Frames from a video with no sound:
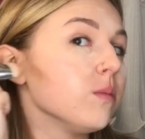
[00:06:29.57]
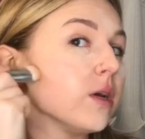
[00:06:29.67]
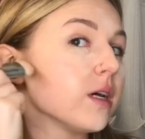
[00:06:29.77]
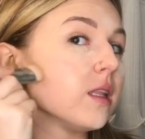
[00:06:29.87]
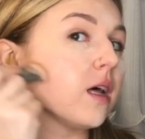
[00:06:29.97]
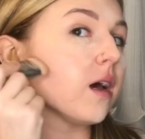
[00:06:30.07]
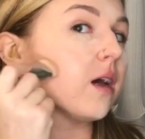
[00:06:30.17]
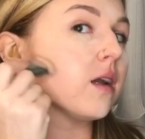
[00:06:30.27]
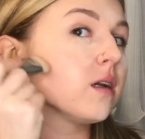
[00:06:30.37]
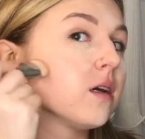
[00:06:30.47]
make a
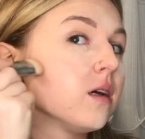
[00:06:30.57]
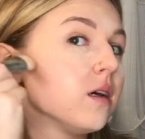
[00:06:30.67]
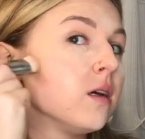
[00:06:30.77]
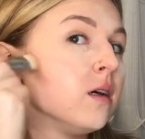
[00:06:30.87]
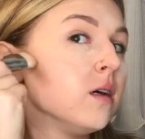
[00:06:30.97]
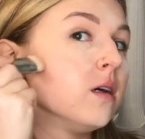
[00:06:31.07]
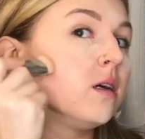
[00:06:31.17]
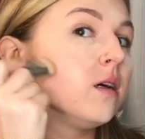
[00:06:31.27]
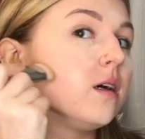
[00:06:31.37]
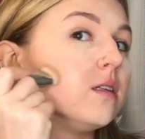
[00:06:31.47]
line
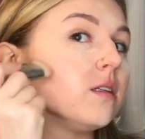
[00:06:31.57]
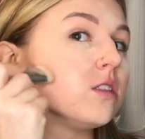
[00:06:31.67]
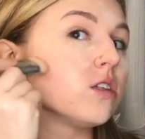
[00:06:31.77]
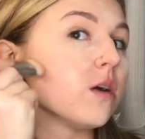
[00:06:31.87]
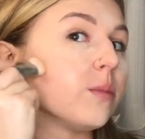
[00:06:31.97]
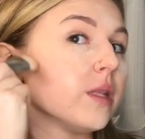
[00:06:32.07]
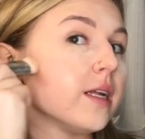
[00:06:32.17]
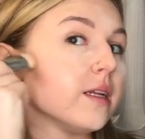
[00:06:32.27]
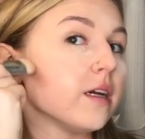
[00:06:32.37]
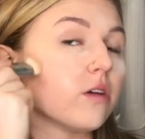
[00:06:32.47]
and then start
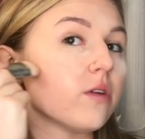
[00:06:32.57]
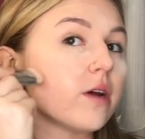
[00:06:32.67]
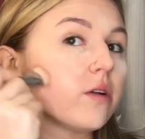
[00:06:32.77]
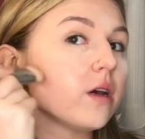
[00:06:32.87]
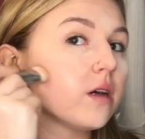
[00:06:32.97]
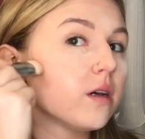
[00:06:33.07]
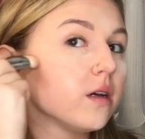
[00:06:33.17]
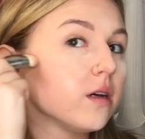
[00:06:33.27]
blending around it.